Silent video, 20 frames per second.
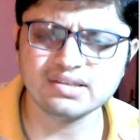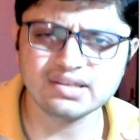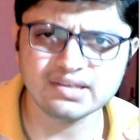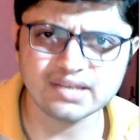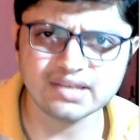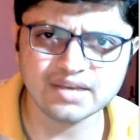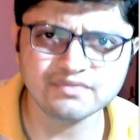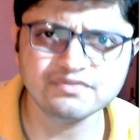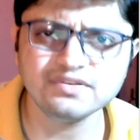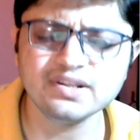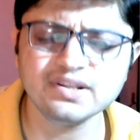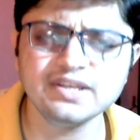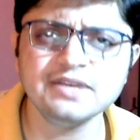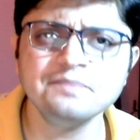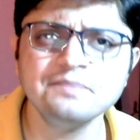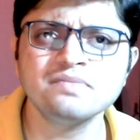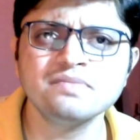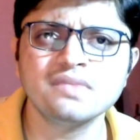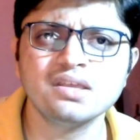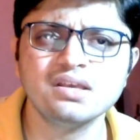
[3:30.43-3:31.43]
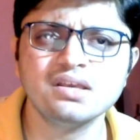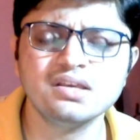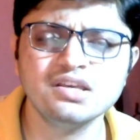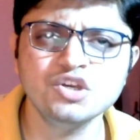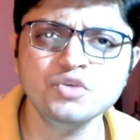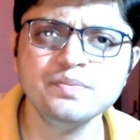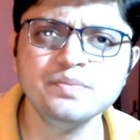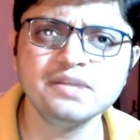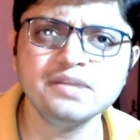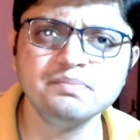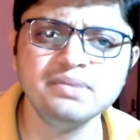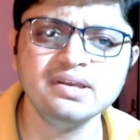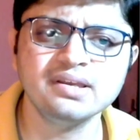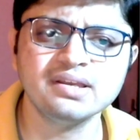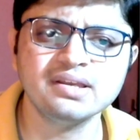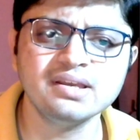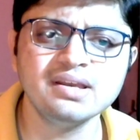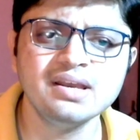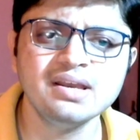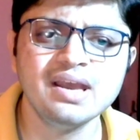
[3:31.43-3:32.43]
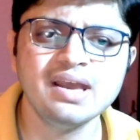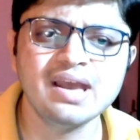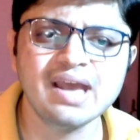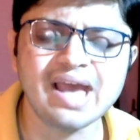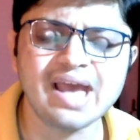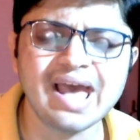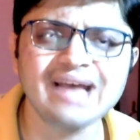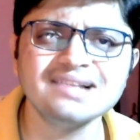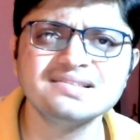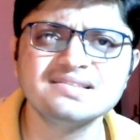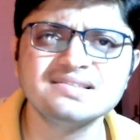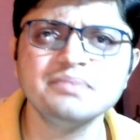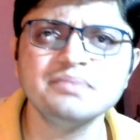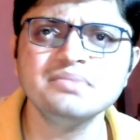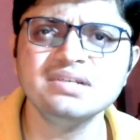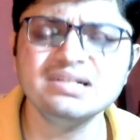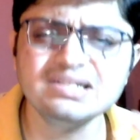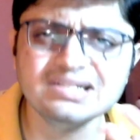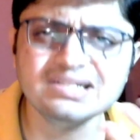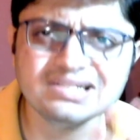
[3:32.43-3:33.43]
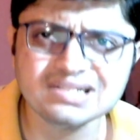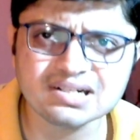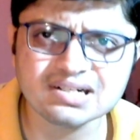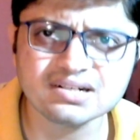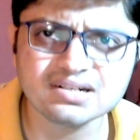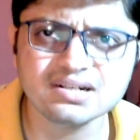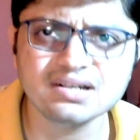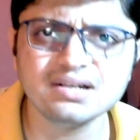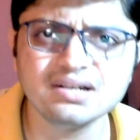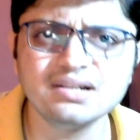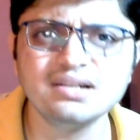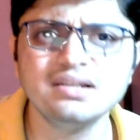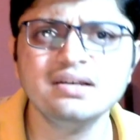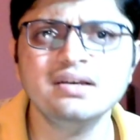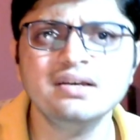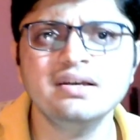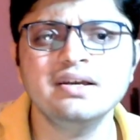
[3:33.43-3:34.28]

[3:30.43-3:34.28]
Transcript: every human being has some internal